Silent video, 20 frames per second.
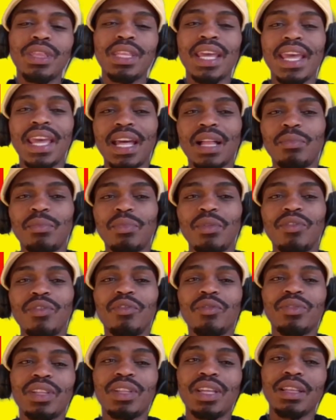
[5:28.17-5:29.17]
With the
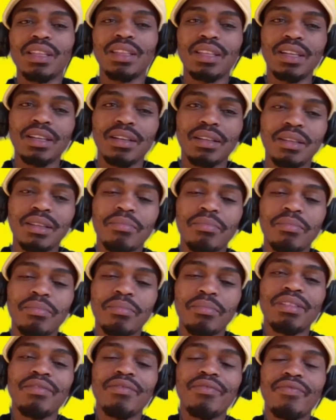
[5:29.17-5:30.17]
help of
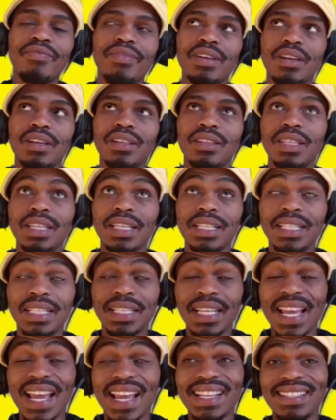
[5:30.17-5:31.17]
the
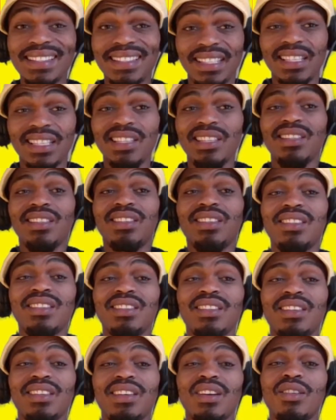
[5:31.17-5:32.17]
CIC
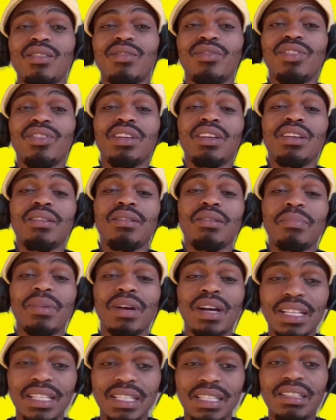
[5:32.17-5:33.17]
of the
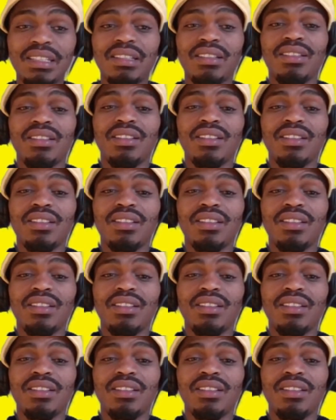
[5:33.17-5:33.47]
party.